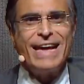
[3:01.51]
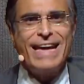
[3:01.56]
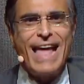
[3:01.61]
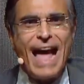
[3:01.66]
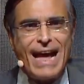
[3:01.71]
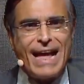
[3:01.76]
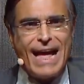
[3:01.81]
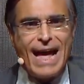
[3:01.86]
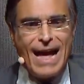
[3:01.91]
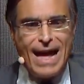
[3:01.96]

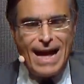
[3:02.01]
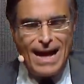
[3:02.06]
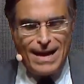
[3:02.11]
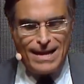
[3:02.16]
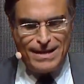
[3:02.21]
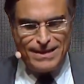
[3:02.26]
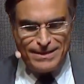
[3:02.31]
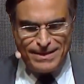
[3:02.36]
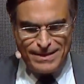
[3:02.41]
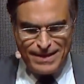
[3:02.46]

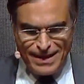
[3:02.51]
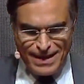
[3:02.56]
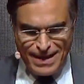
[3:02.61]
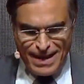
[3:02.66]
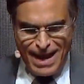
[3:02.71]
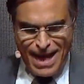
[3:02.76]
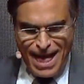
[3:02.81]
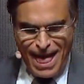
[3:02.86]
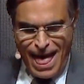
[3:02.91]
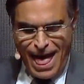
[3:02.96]
cacas.
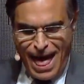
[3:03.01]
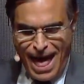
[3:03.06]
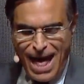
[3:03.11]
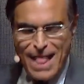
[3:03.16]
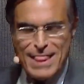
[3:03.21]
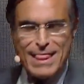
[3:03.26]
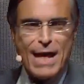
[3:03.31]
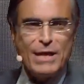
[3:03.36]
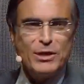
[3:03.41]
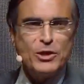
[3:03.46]

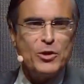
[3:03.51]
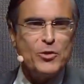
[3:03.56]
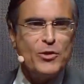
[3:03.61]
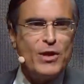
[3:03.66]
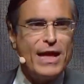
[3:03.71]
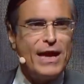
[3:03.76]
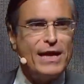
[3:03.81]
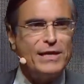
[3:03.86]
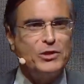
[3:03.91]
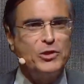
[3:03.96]
And then to
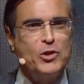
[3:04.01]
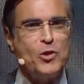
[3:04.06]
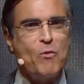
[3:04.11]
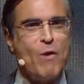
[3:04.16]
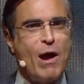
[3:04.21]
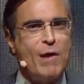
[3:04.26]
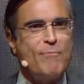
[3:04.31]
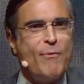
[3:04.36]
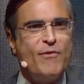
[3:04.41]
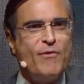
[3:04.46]
this, to
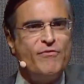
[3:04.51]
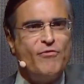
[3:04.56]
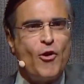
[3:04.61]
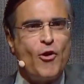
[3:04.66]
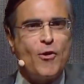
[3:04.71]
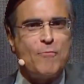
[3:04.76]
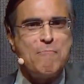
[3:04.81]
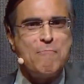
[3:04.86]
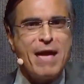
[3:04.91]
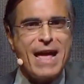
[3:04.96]

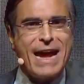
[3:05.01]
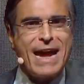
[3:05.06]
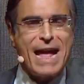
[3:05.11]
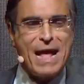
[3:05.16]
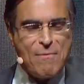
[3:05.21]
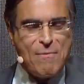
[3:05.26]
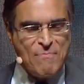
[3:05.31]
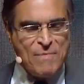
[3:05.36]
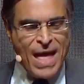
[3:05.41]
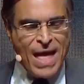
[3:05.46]
1.4
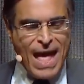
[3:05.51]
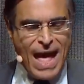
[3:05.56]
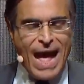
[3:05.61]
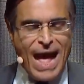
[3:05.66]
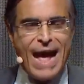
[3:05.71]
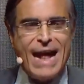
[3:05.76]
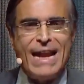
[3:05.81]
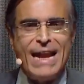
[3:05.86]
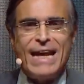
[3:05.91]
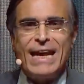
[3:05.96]
mega,
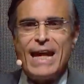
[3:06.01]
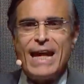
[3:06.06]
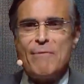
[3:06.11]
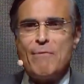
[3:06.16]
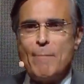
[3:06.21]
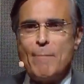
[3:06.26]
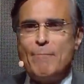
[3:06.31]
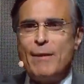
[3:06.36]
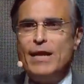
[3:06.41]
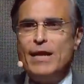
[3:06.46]
and I have
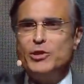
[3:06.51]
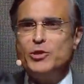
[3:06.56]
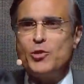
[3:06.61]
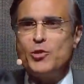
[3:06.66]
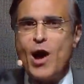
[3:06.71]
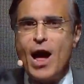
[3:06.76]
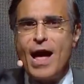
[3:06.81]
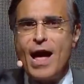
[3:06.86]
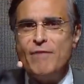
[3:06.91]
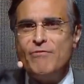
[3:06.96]
a pen
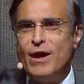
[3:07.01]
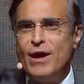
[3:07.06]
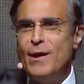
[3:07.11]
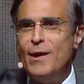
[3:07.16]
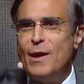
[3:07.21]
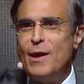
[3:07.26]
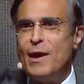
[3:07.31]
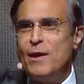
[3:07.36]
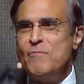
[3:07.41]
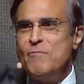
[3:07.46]
drive
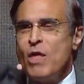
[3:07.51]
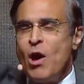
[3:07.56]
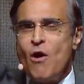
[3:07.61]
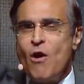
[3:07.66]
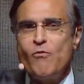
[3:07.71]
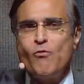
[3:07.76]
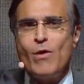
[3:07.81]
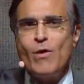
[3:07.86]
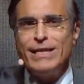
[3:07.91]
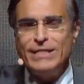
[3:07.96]
here
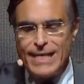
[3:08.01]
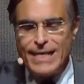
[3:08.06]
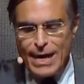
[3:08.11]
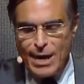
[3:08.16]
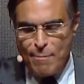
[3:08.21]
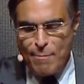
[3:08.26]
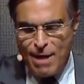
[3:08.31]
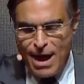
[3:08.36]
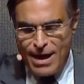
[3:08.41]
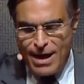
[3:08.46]
of 1
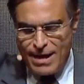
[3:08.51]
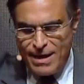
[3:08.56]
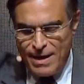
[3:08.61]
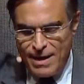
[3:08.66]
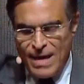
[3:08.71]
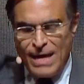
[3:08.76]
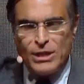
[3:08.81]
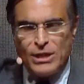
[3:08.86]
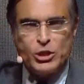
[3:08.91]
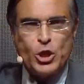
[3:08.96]
terabyte.
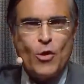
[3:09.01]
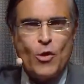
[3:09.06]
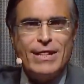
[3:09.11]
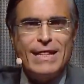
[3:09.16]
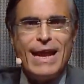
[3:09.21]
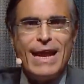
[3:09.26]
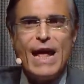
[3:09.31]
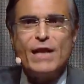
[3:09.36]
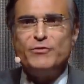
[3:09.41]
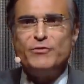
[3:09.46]
So in
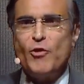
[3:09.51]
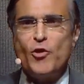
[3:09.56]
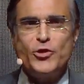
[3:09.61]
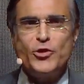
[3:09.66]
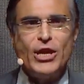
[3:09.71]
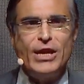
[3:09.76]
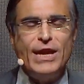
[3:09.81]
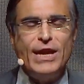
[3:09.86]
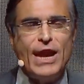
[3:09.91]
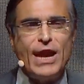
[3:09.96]
the last
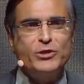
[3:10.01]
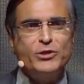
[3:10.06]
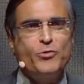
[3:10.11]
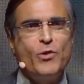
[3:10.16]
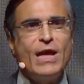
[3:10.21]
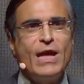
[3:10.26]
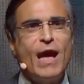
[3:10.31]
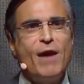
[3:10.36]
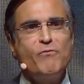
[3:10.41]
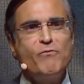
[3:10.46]
40 years,
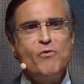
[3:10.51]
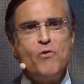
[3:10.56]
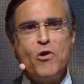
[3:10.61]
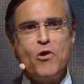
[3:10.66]
we have